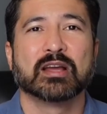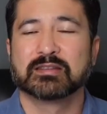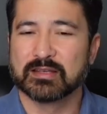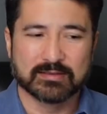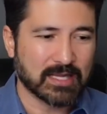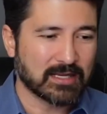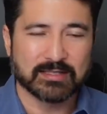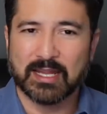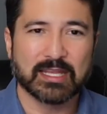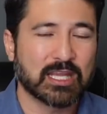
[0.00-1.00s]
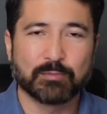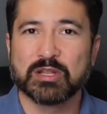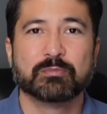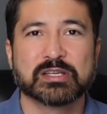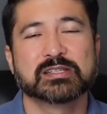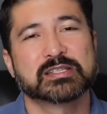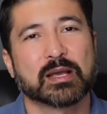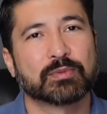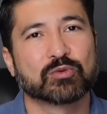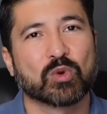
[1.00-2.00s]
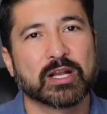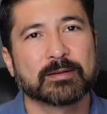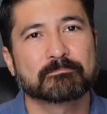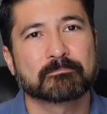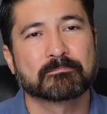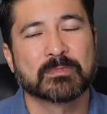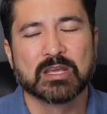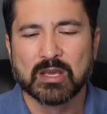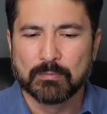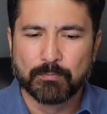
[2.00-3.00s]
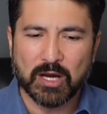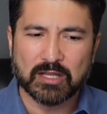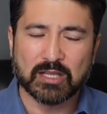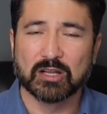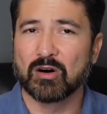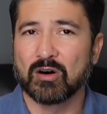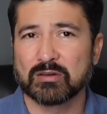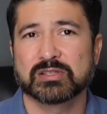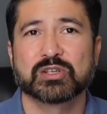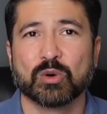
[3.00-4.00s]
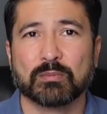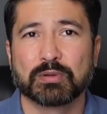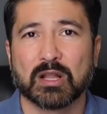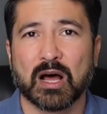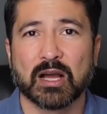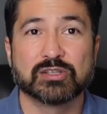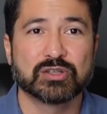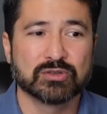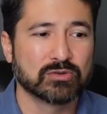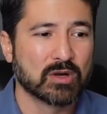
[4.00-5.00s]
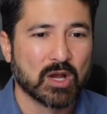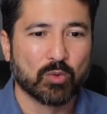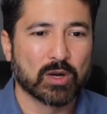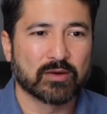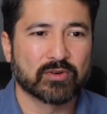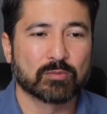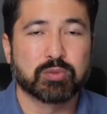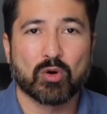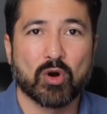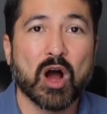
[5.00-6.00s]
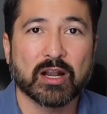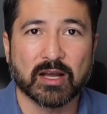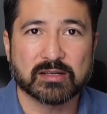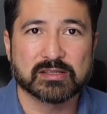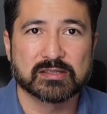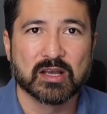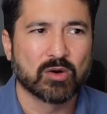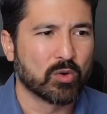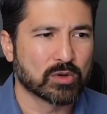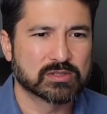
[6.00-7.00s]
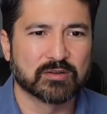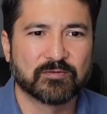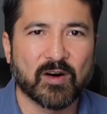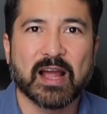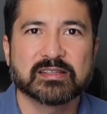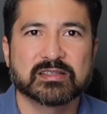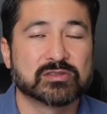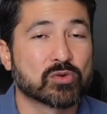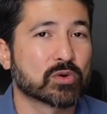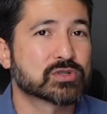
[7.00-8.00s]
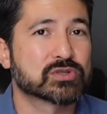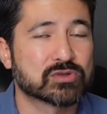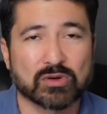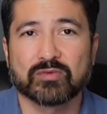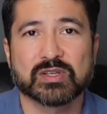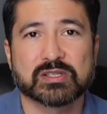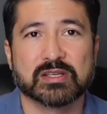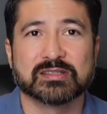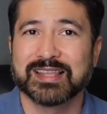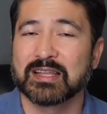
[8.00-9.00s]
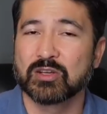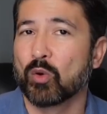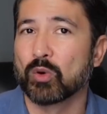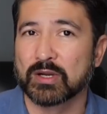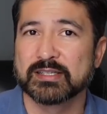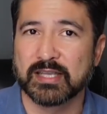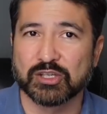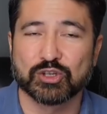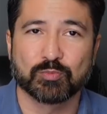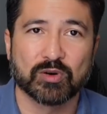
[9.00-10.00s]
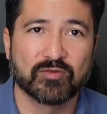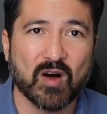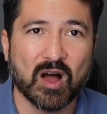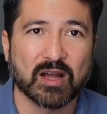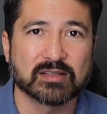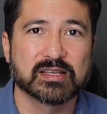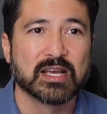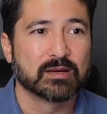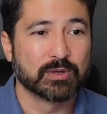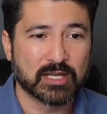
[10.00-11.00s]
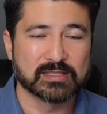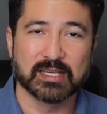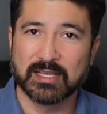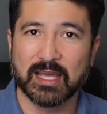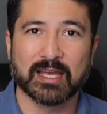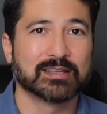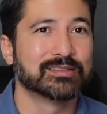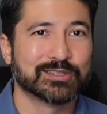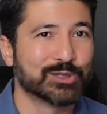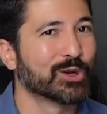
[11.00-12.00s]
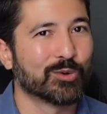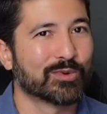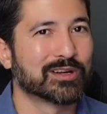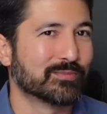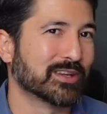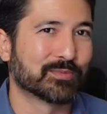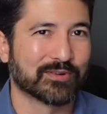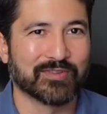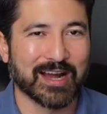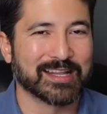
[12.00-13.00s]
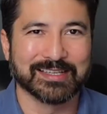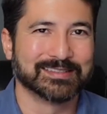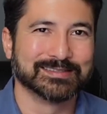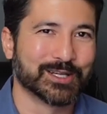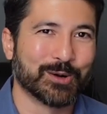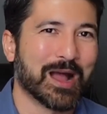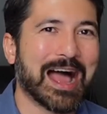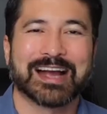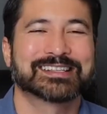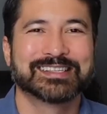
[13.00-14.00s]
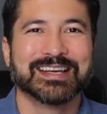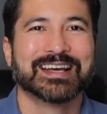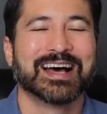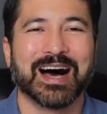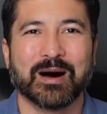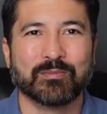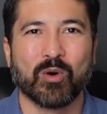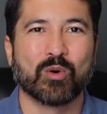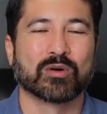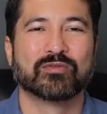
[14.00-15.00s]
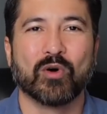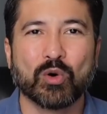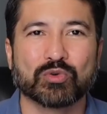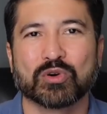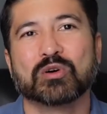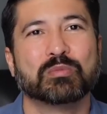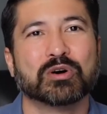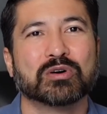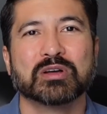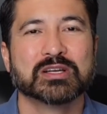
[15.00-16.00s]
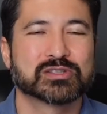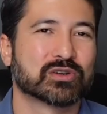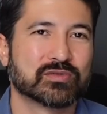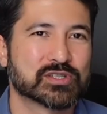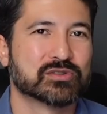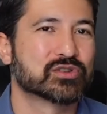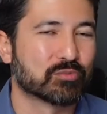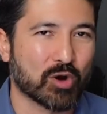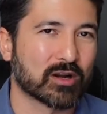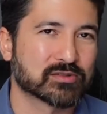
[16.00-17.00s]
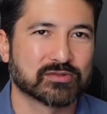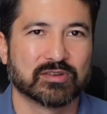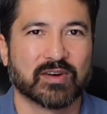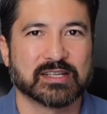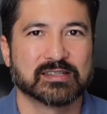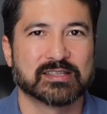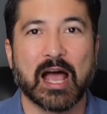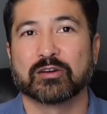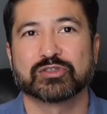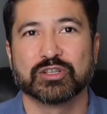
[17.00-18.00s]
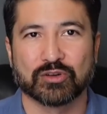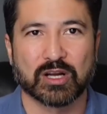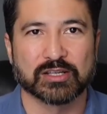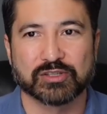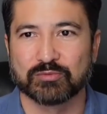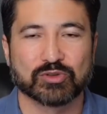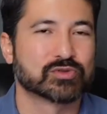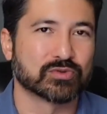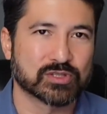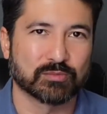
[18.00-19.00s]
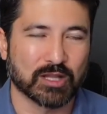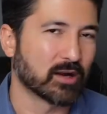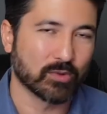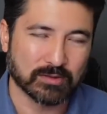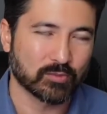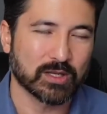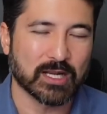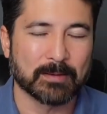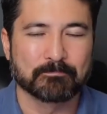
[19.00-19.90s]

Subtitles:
The day-to-day keeping the business up and running. But it can also apply to whatever products or devices or services that the organization provides. Because again, you don't want to be providing, hacked or vulnerable services or products or devices out to your customers or supply, whatnot.